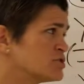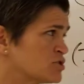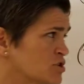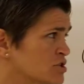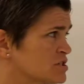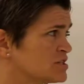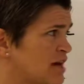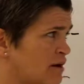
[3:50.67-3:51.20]

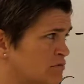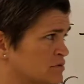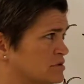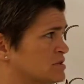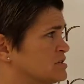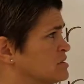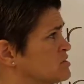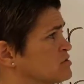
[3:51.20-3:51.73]
just that was the
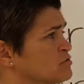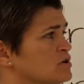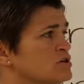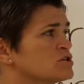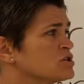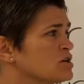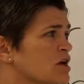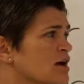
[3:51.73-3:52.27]

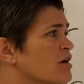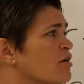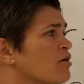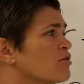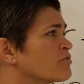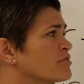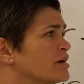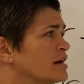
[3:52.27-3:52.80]
situation. I
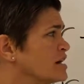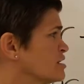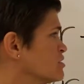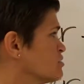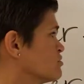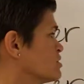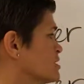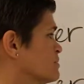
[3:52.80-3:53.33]
already
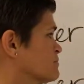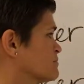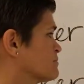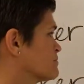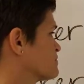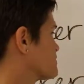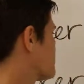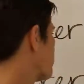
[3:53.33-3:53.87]
knew him.
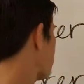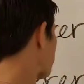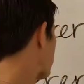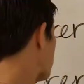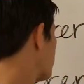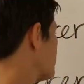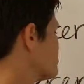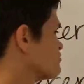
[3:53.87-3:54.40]

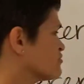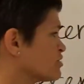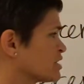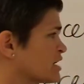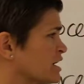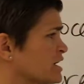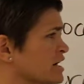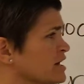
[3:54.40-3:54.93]
For
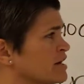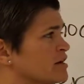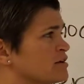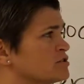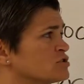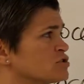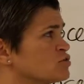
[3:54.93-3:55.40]
querer, to